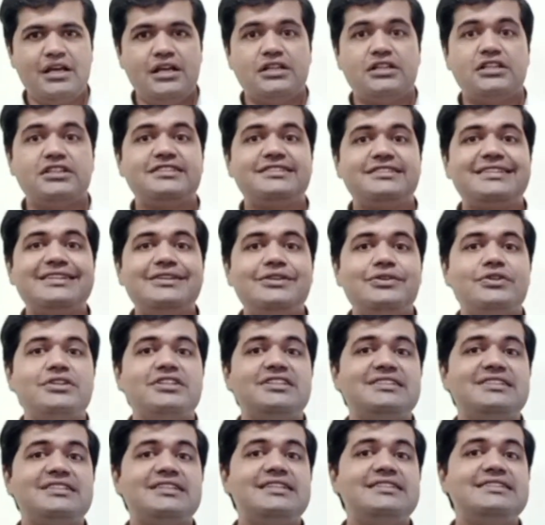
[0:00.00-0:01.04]
The
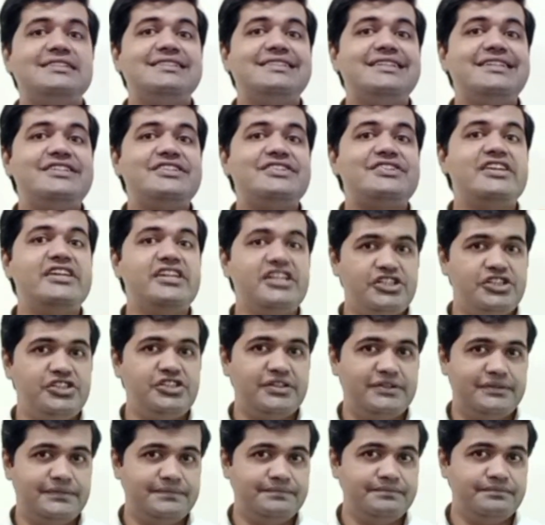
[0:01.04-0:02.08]
source is the
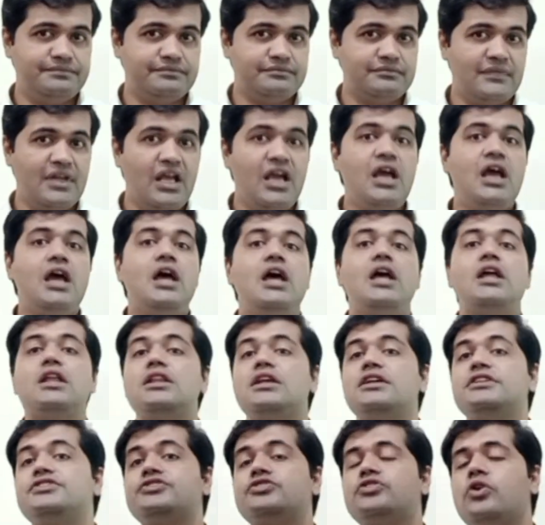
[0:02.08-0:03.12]
tradition.
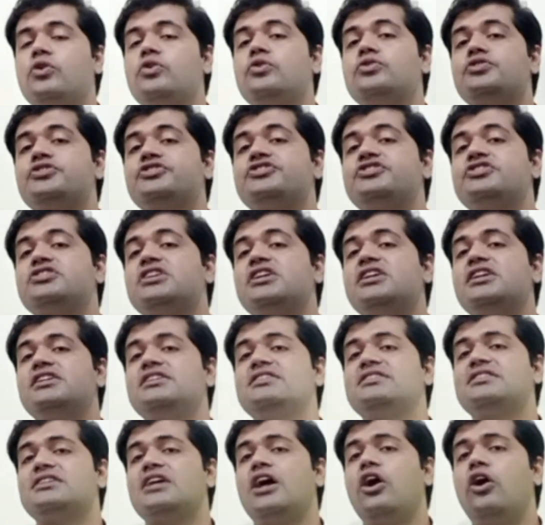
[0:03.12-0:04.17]
The source
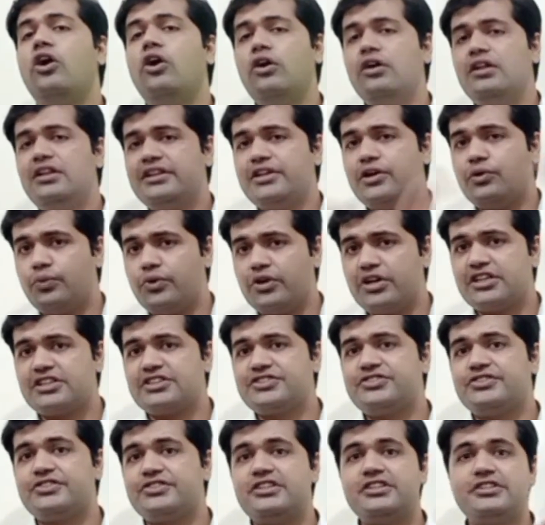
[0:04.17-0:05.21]
is all the
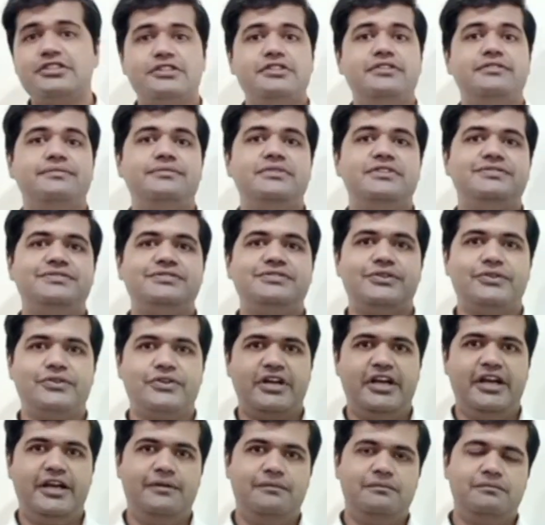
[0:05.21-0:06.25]
works written
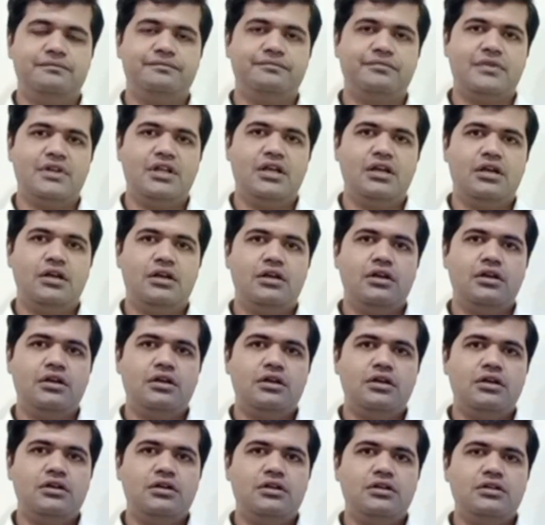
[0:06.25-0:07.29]
before him.
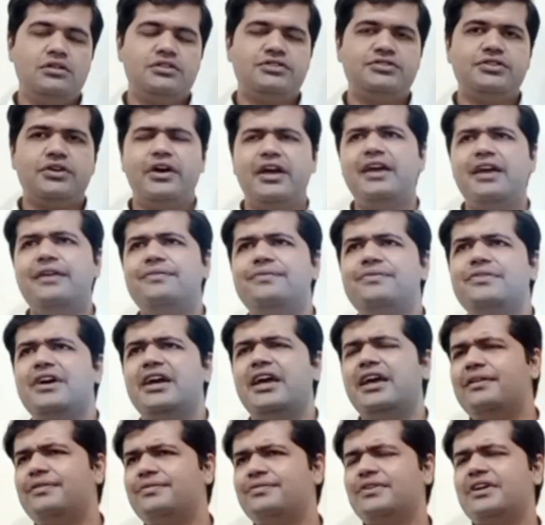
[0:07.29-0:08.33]
So if
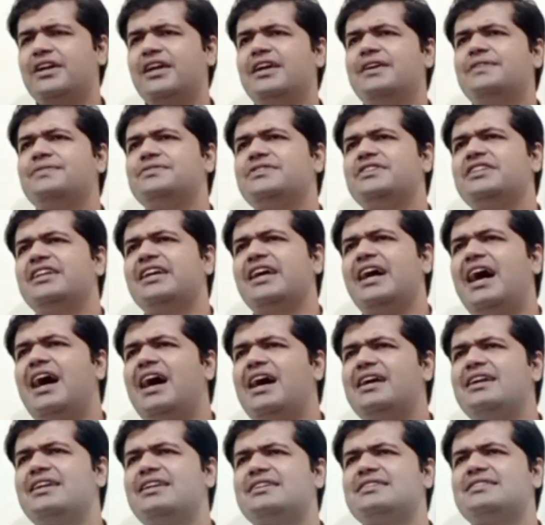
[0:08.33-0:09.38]
the
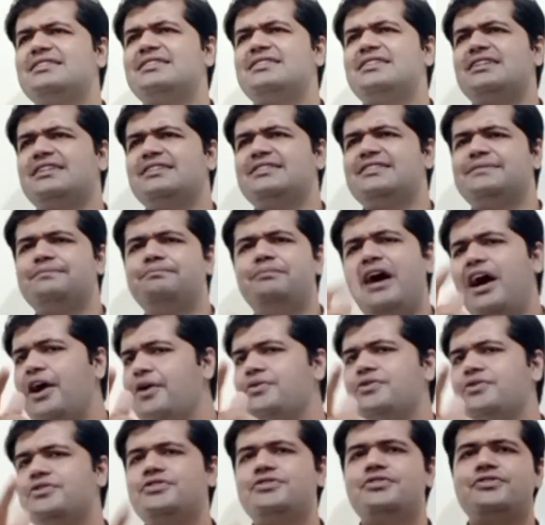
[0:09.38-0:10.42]
artist is
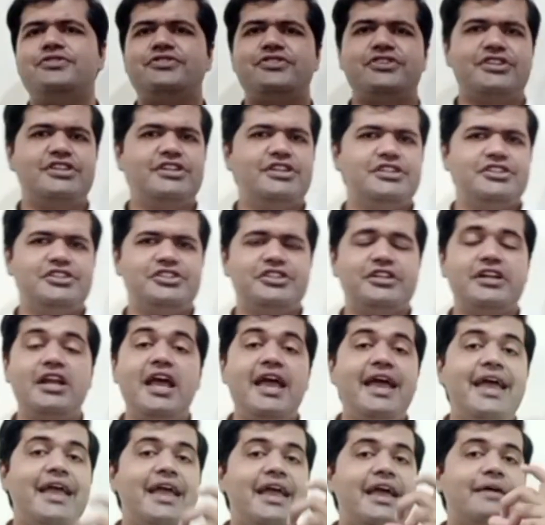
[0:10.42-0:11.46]
bound to tradition,
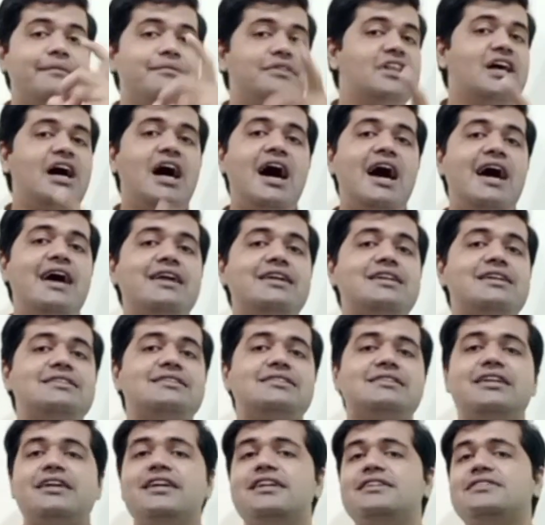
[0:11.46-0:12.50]
if the
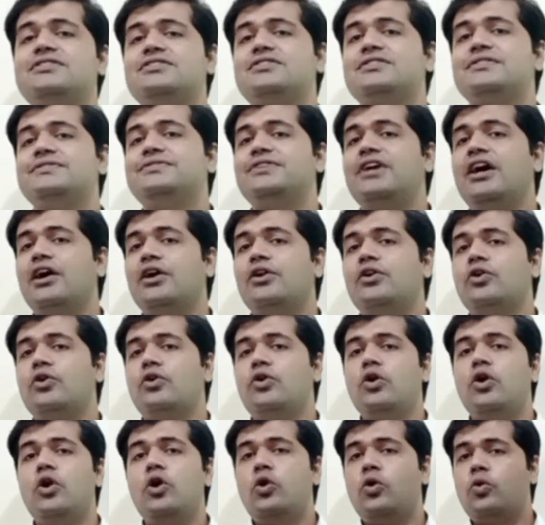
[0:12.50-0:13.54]
artist has to
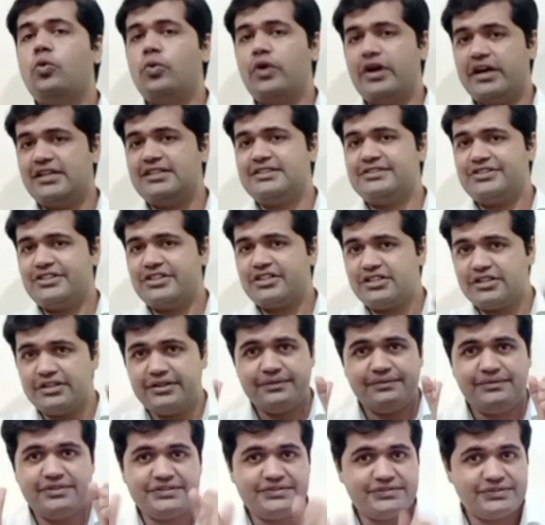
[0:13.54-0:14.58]
follow what is
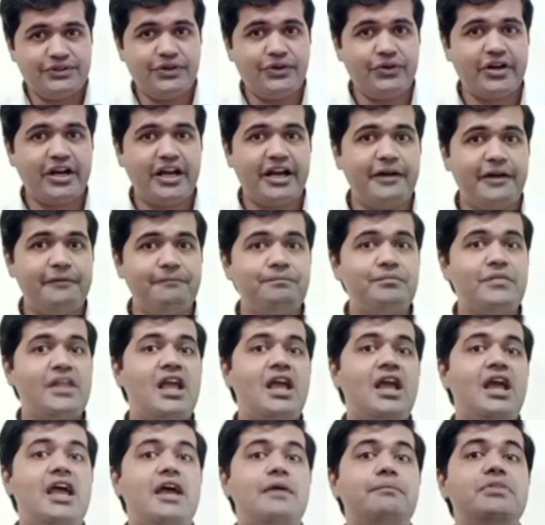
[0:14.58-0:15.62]
written before him,
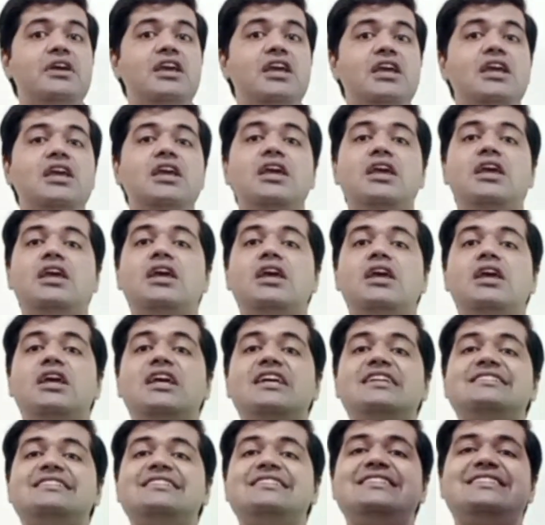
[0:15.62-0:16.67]
if he
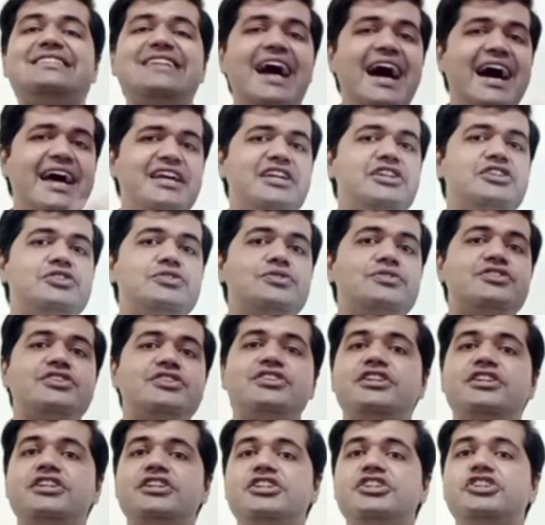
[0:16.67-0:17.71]
is tied to
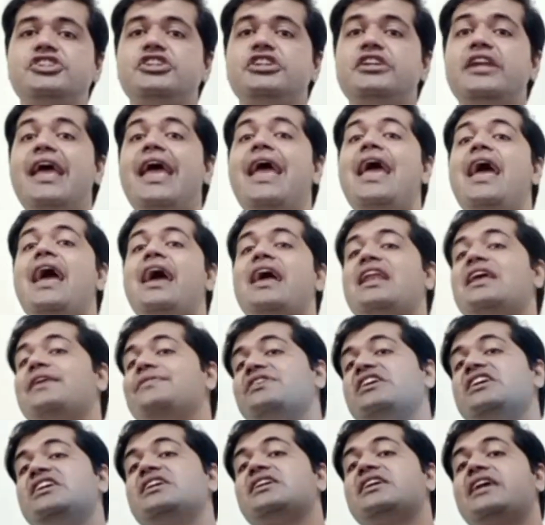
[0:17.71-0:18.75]
tradition, and if
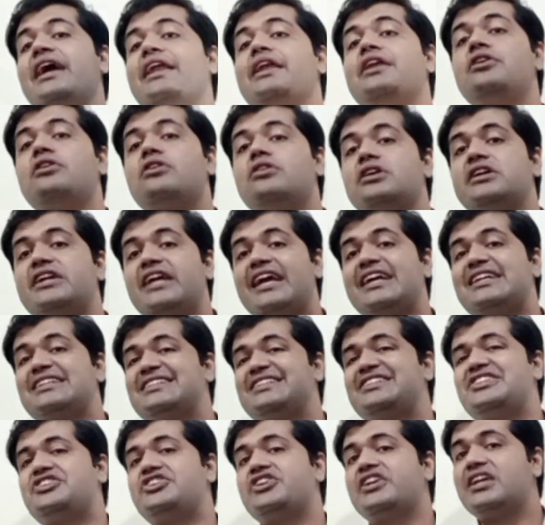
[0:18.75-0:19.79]
he cannot
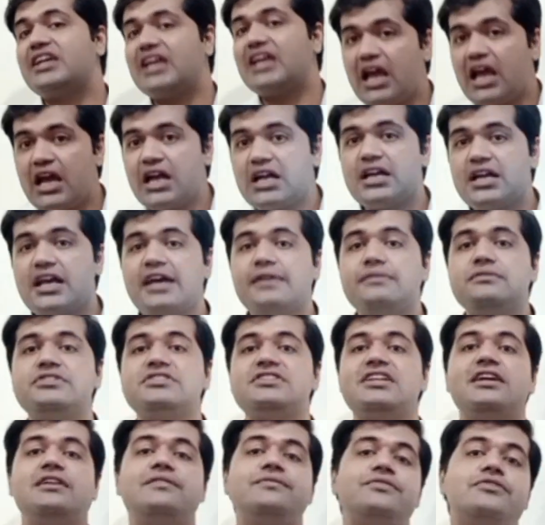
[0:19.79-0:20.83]
extricate
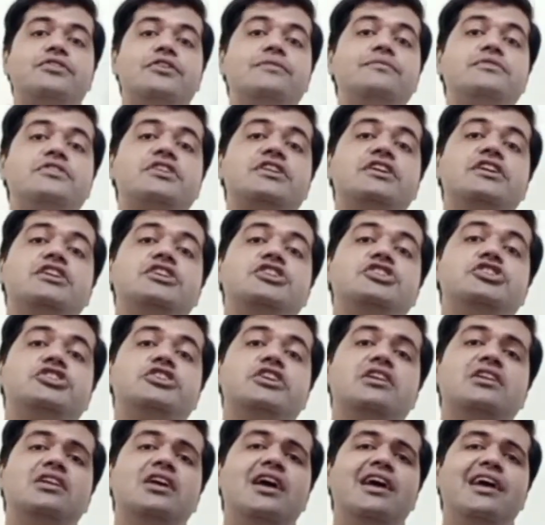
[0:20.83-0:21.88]
himself from
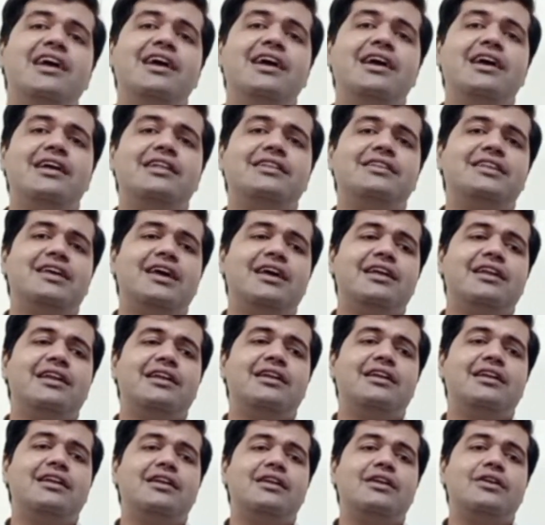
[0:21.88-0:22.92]
tradition,
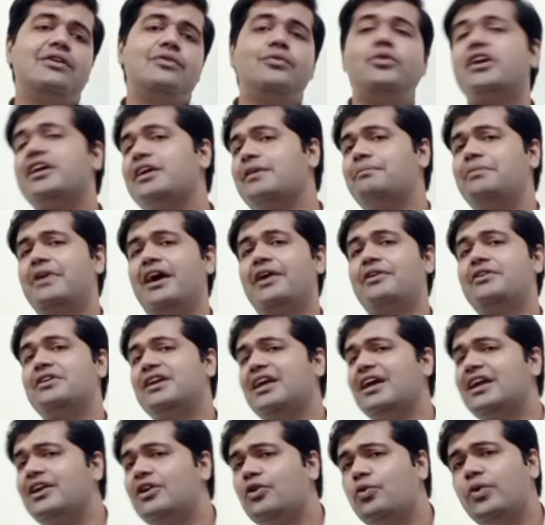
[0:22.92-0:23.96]
then what about
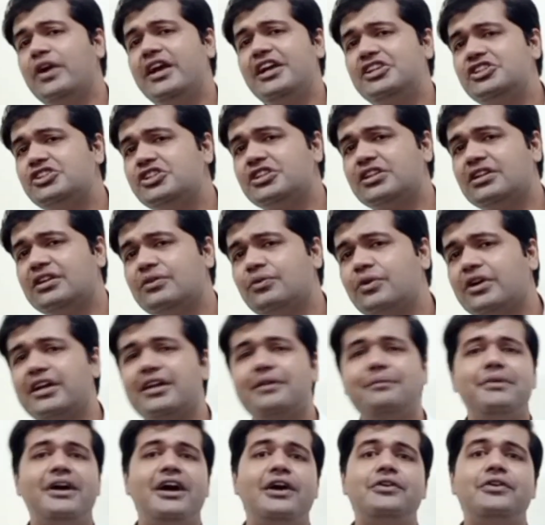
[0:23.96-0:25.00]
innovation? What
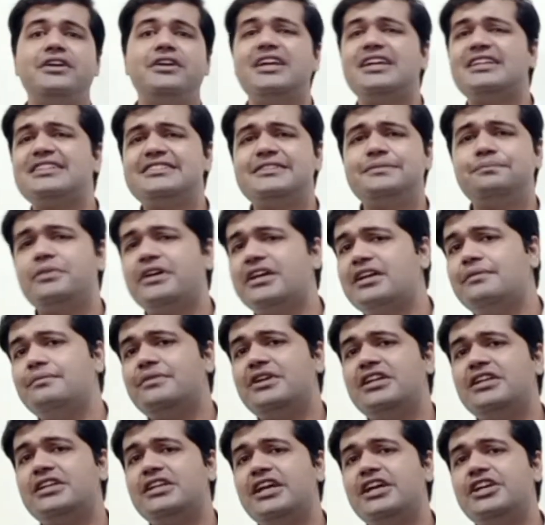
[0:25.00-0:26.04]
about
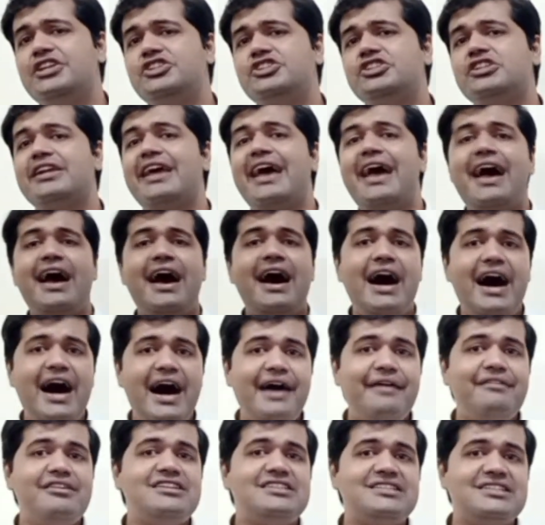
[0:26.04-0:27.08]
experimentation?
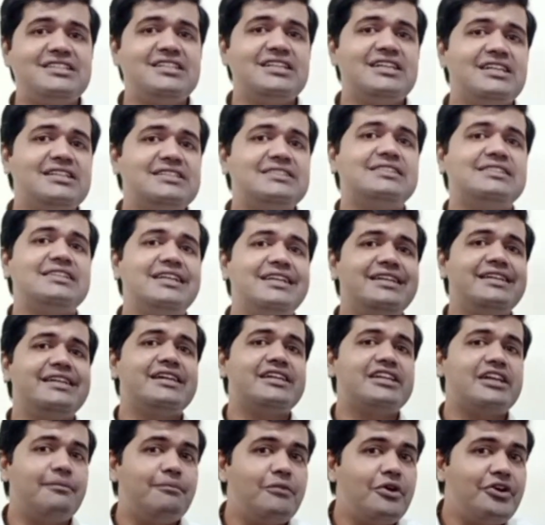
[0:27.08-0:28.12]
How is T.S.
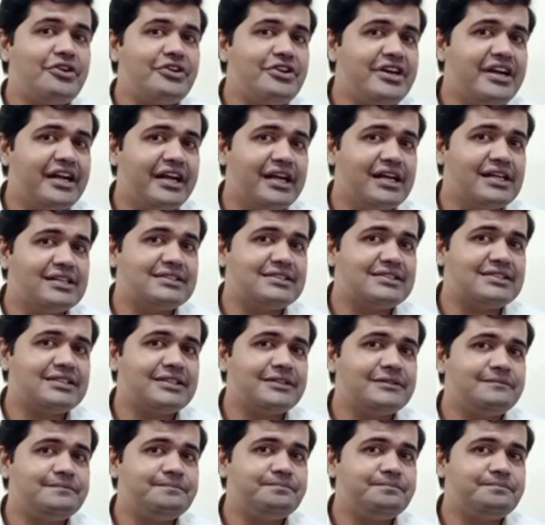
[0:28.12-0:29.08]
Eliot a modernist?